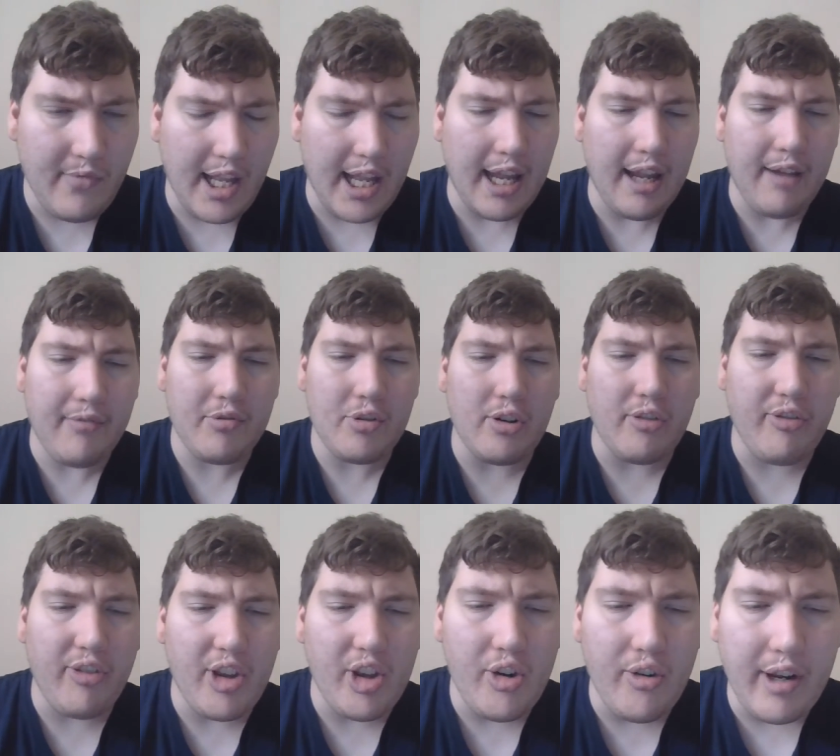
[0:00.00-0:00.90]
After a
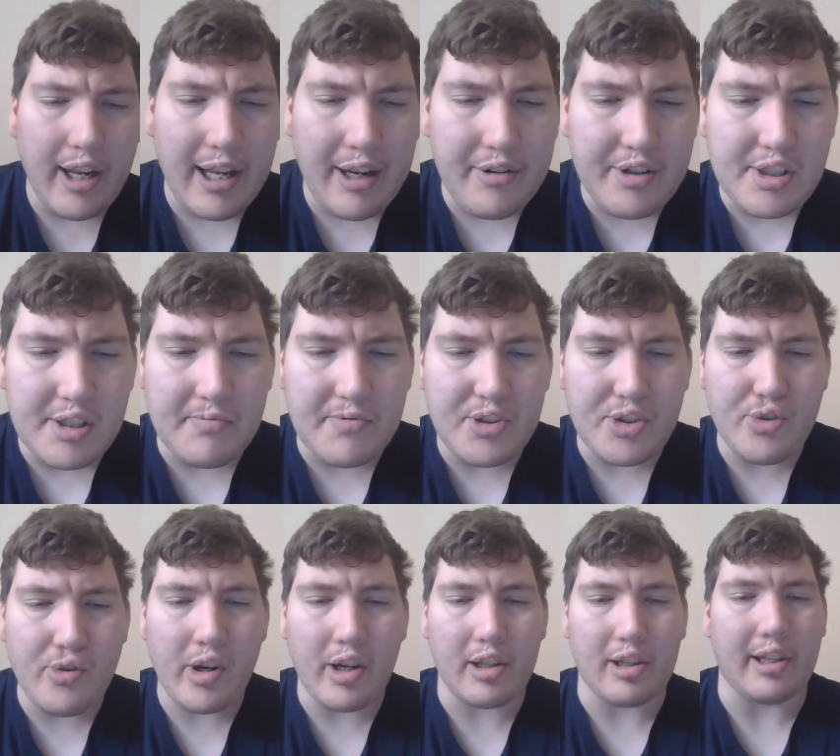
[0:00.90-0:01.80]
few hours of
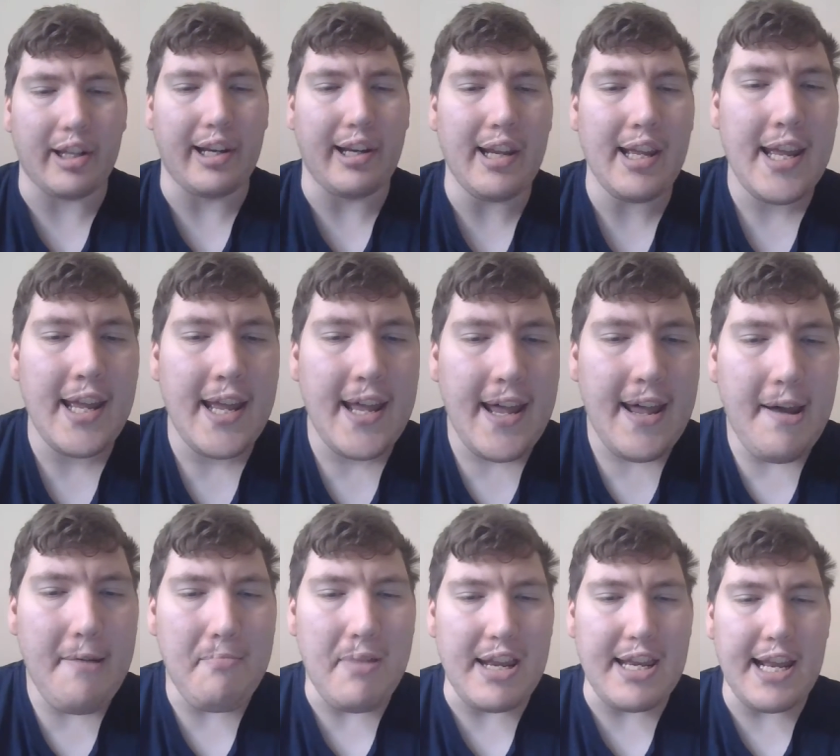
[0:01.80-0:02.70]
struggling,
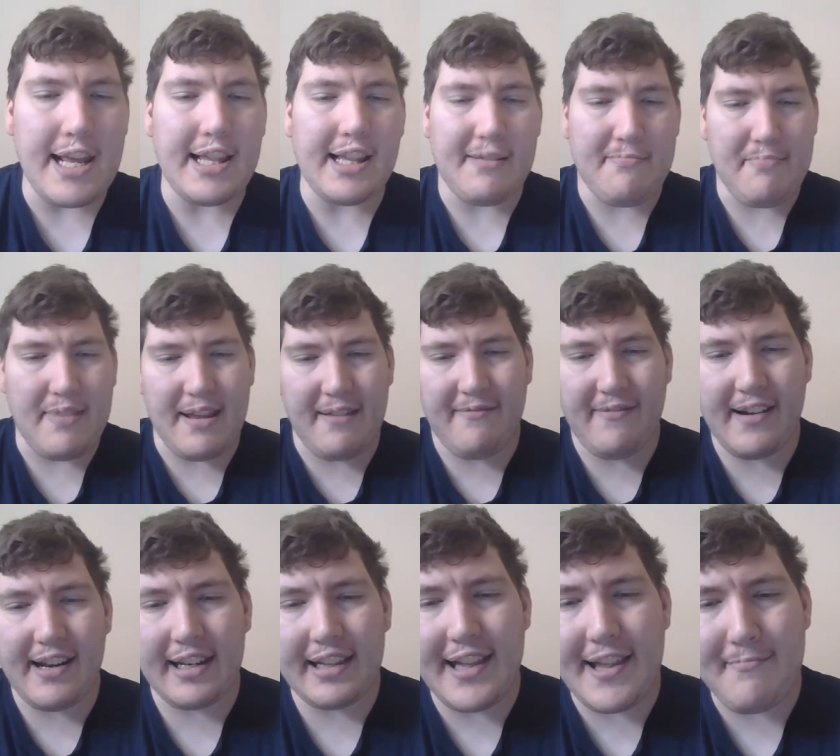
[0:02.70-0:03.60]
Penelope
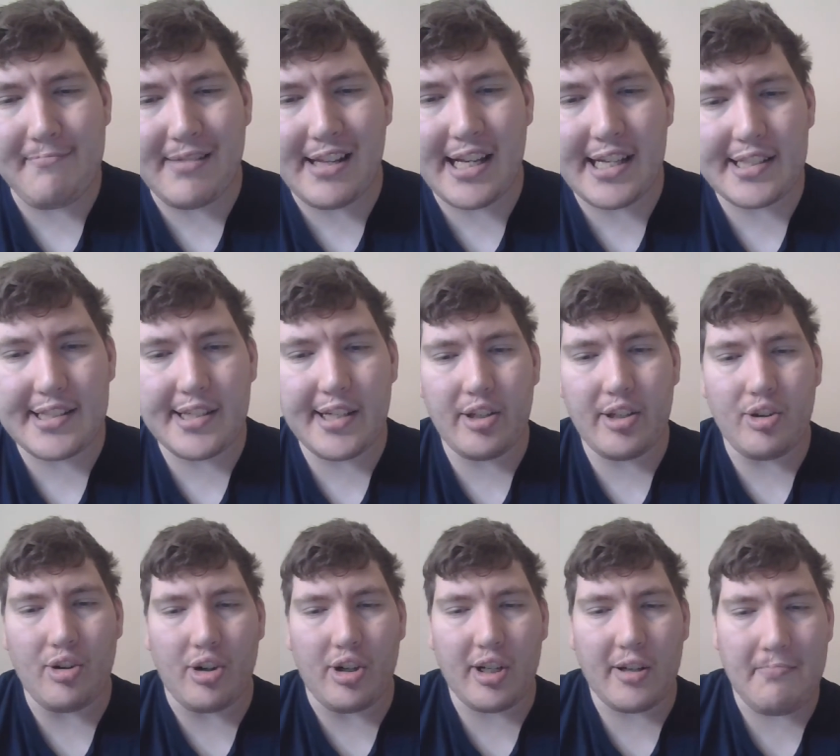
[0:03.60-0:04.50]
finally blasted
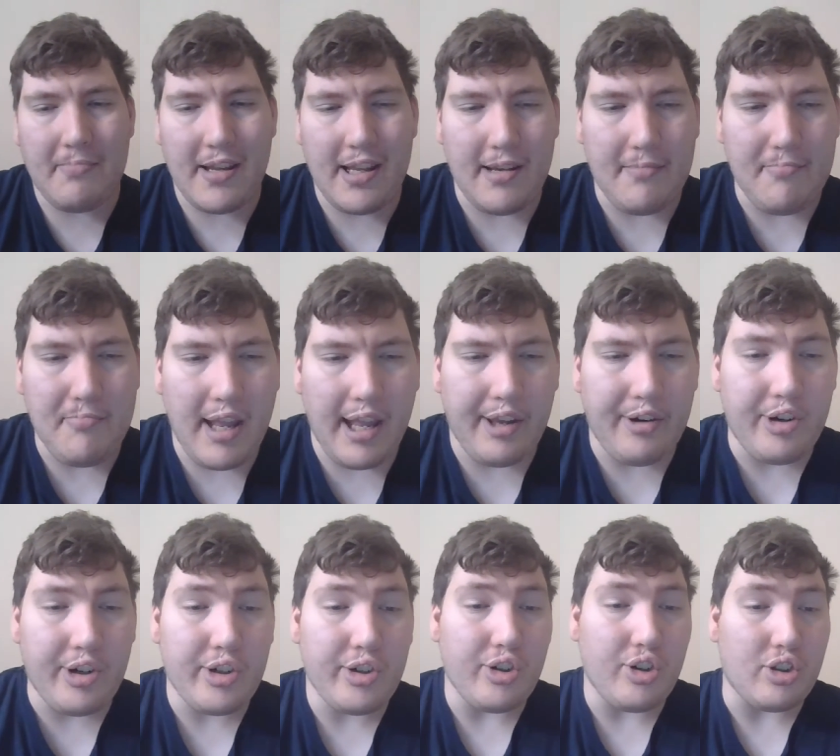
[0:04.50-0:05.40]
Dark Pim and
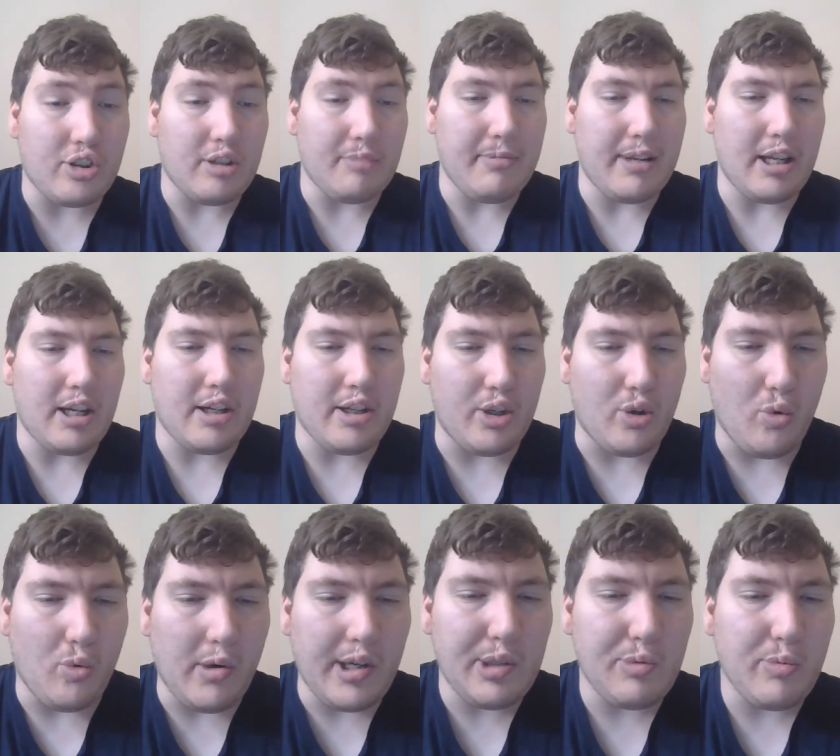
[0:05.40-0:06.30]
her army on a
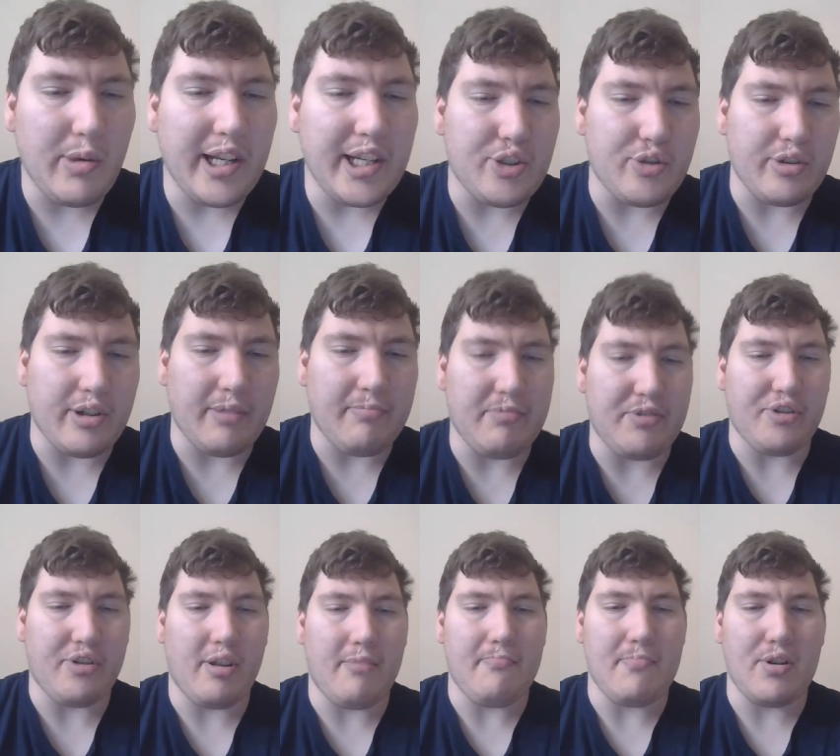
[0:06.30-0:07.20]
one way trip
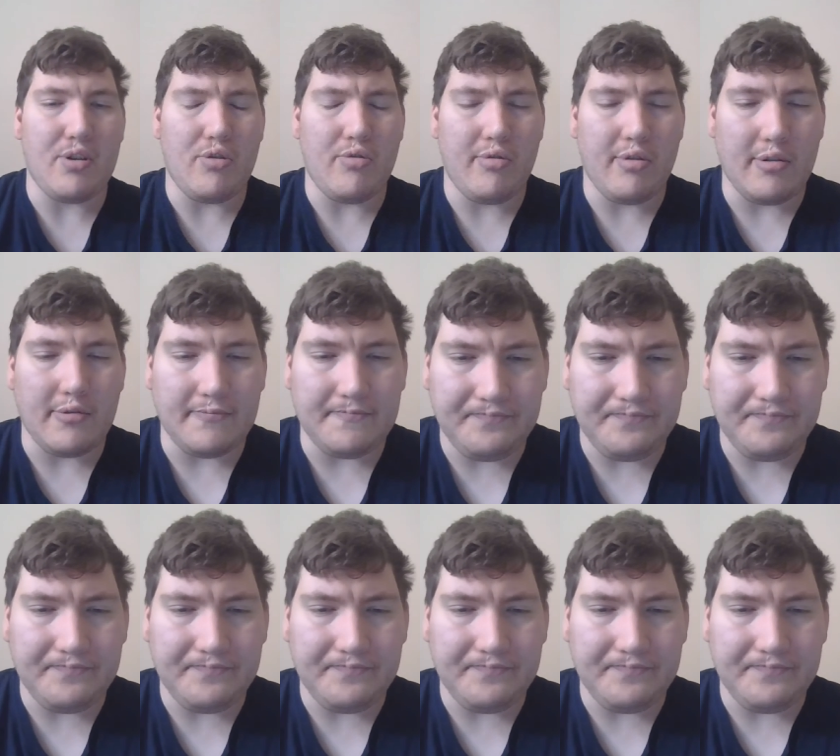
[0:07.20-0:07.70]
to the moon.